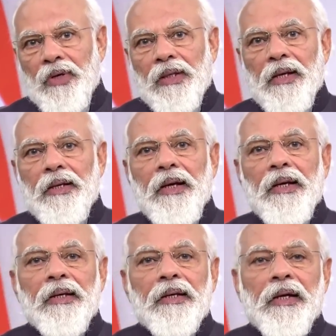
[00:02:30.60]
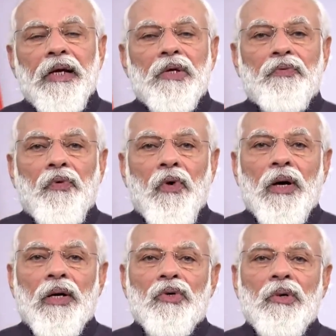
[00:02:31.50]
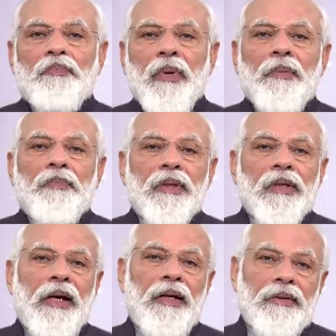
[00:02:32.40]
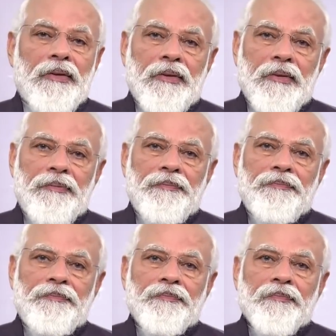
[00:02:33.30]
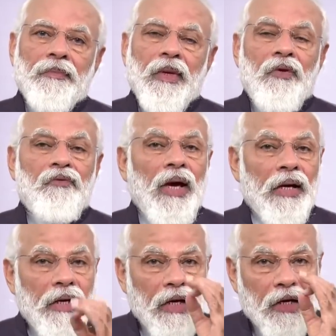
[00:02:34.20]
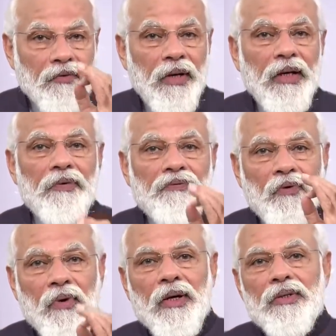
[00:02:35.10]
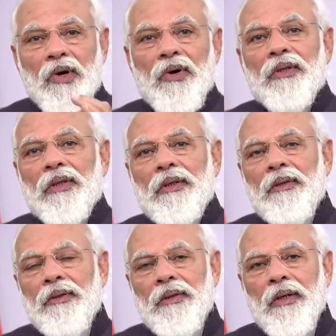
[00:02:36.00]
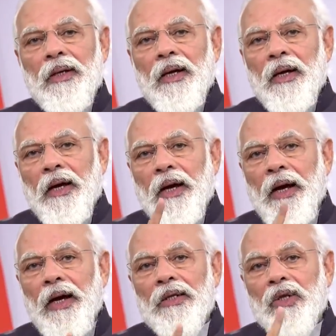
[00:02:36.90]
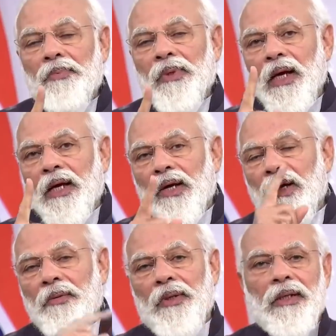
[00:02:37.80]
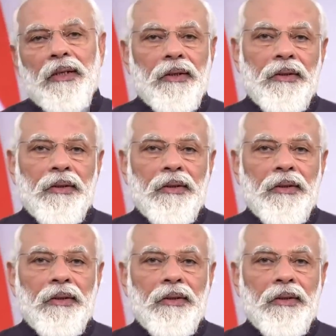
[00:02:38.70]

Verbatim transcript: with an increased focus on people's health, we are equally focused on the health of the economy.